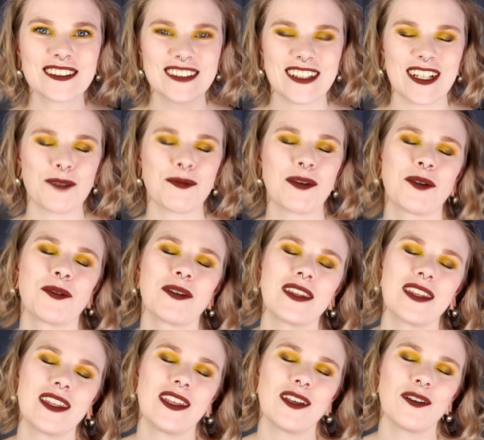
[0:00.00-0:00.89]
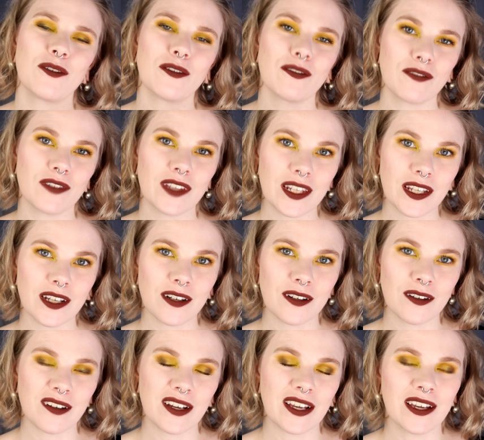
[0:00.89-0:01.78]
today I'm here with a new
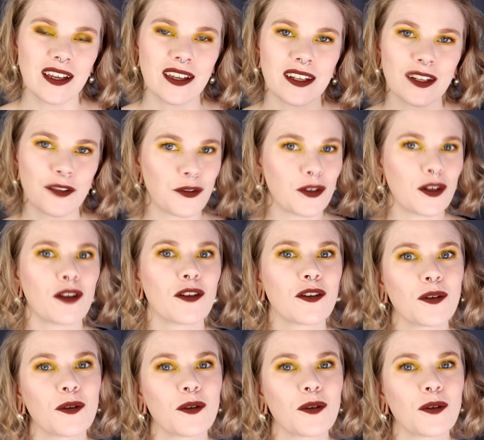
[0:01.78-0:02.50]
video and if you don't know